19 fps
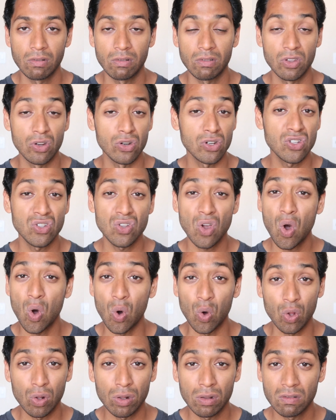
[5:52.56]
your
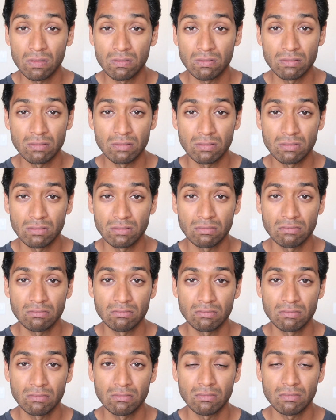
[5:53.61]
soul.
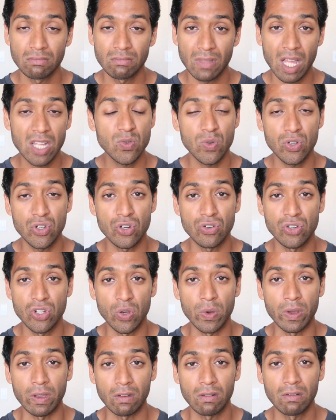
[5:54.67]
That's what you're
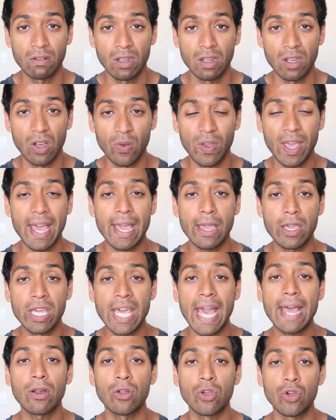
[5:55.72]
doing. Okay?
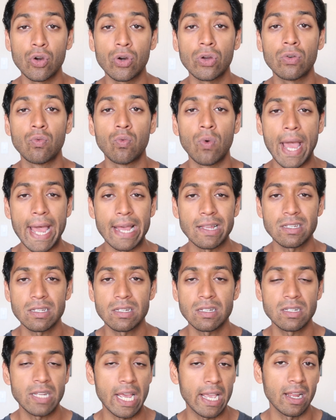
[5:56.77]
Get good
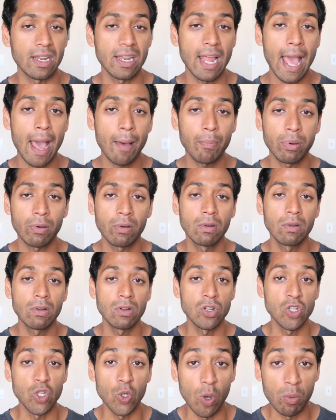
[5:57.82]
rest. Take a nap.
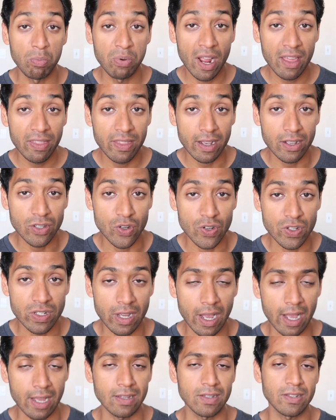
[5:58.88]
Do a breath
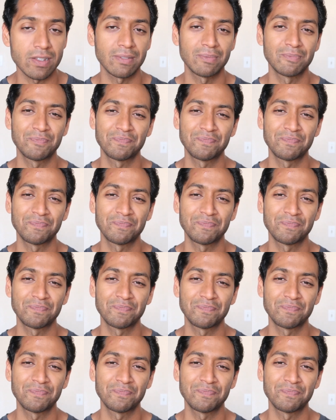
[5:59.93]
exercise.